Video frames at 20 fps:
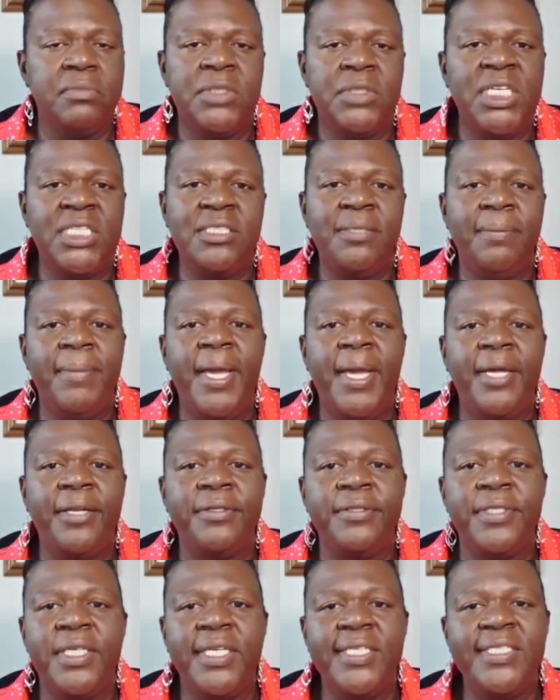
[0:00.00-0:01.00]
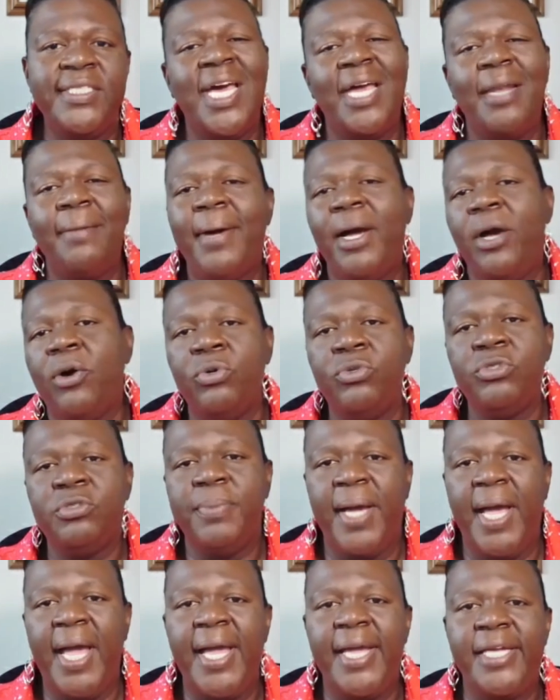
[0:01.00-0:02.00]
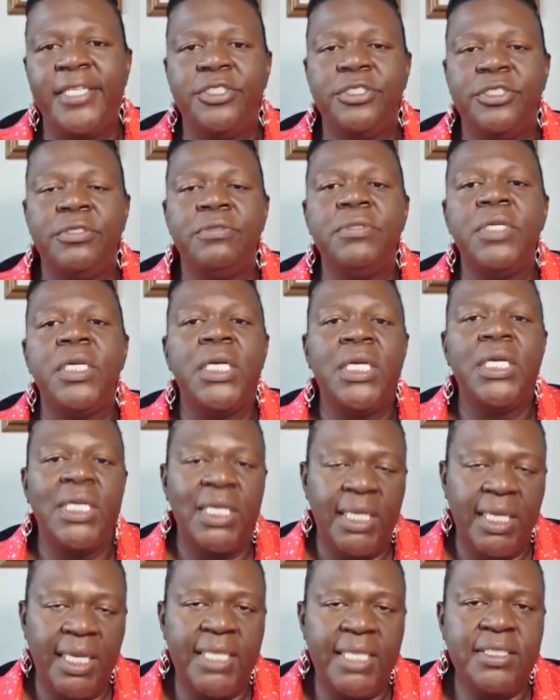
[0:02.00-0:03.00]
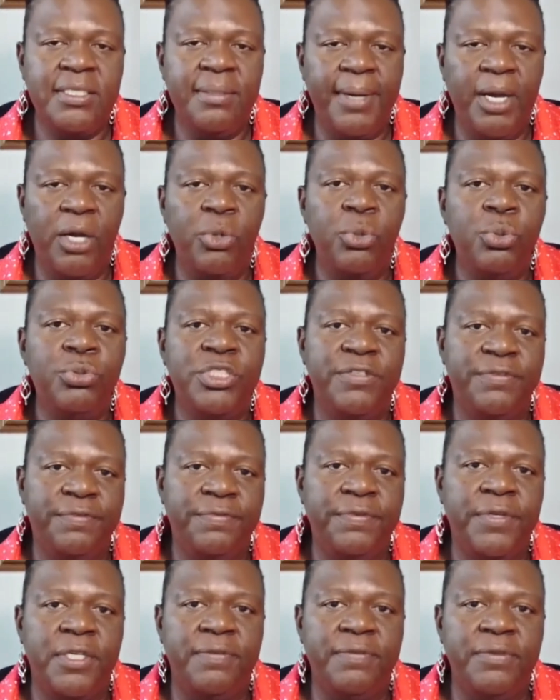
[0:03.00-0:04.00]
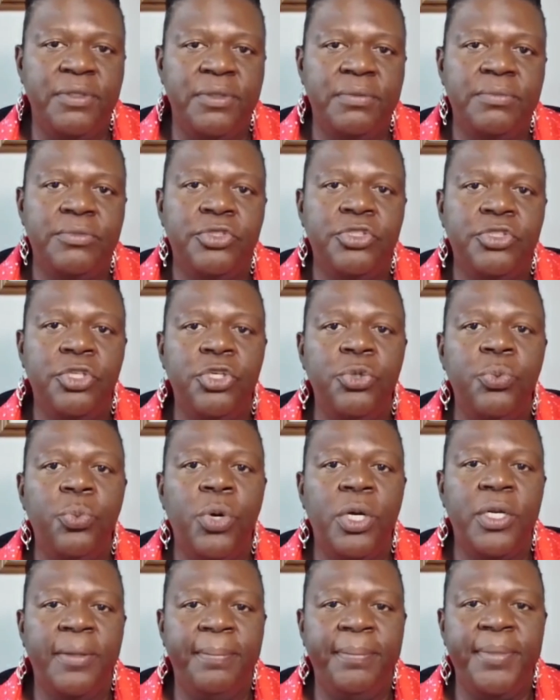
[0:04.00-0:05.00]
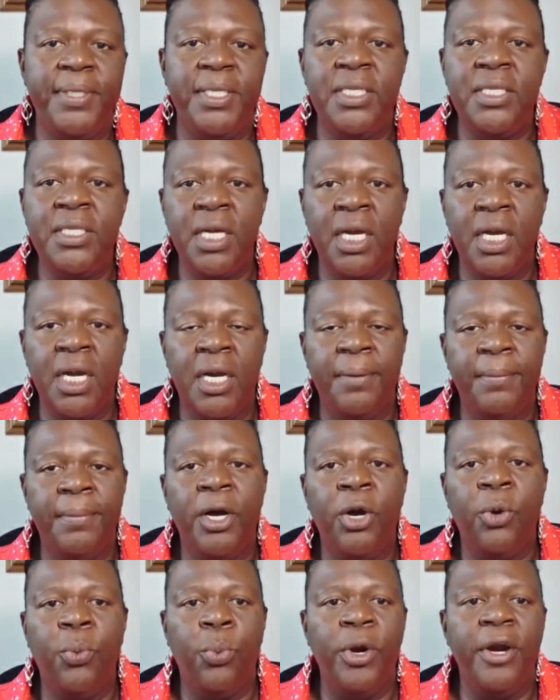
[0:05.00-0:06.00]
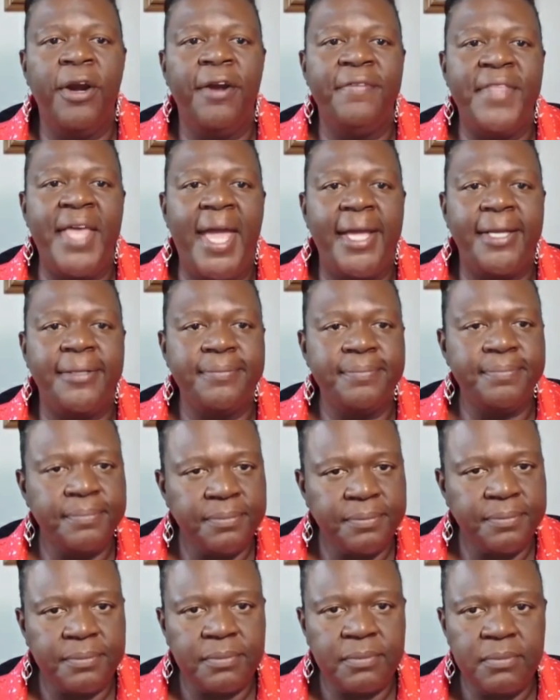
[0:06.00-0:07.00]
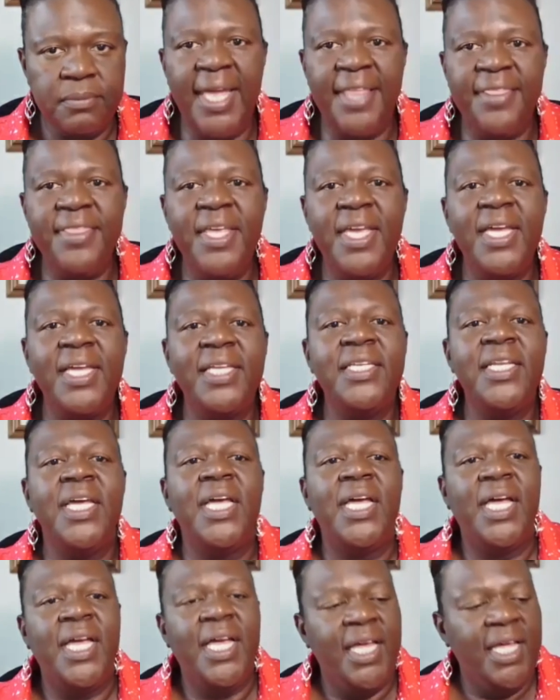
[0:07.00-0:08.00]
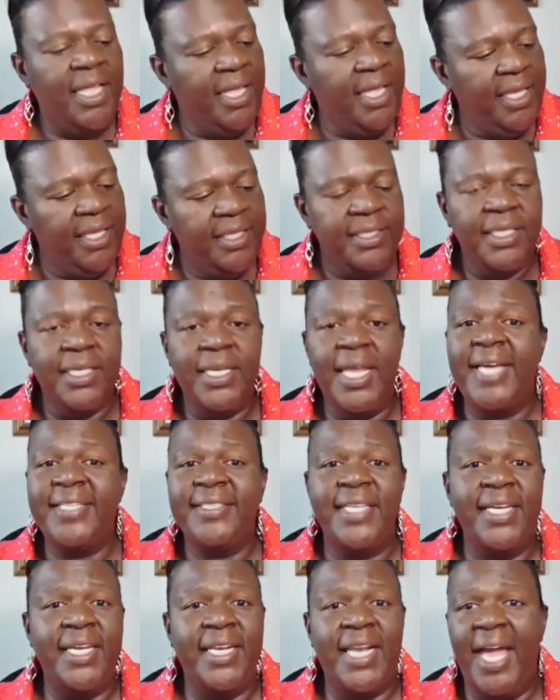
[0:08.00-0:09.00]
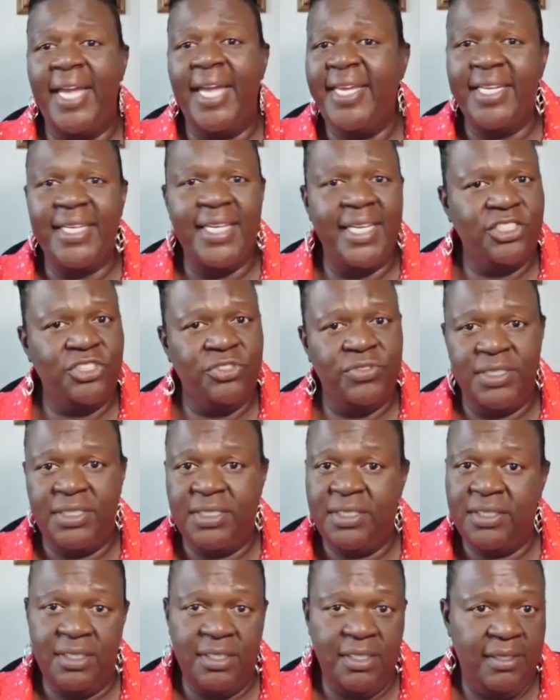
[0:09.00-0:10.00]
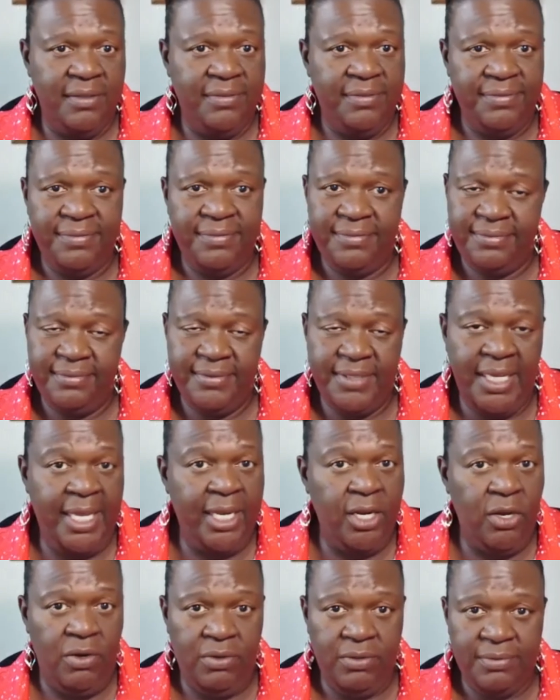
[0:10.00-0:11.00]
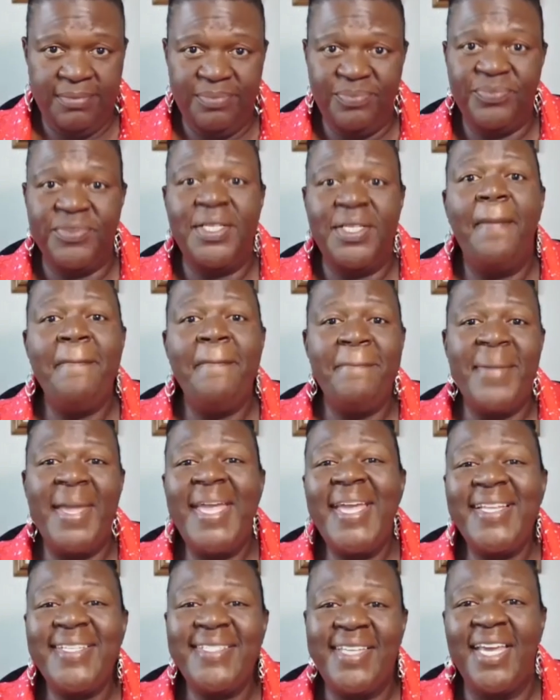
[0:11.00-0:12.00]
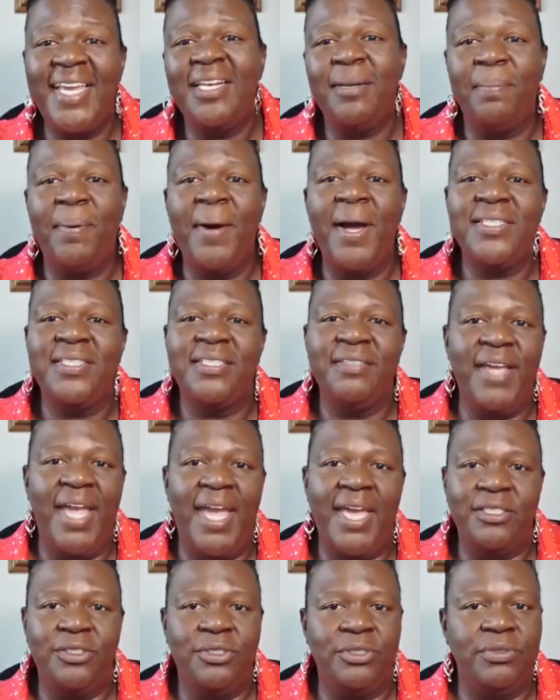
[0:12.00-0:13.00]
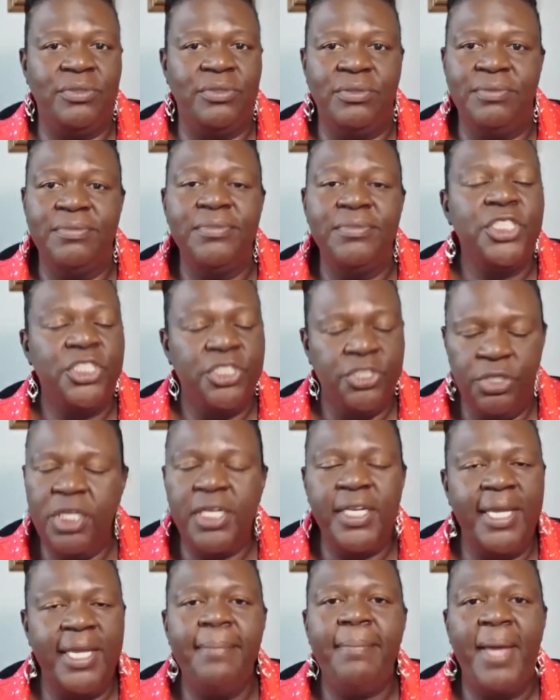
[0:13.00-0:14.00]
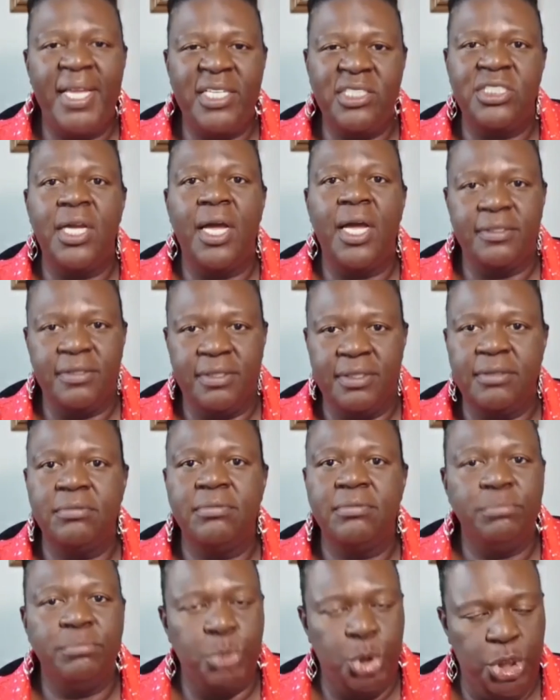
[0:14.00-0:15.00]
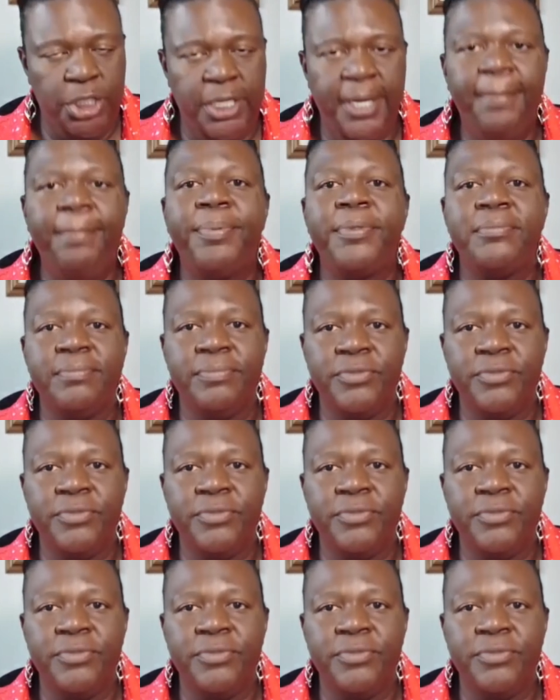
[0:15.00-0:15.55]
Doesn't matter. It's not about who's behind you. It's about who's in front of you. So you want to be aware of that. And then the last thing, and I cannot stress this enough at all, maintain a positive attitude. You're going to hit bad shots. Yep.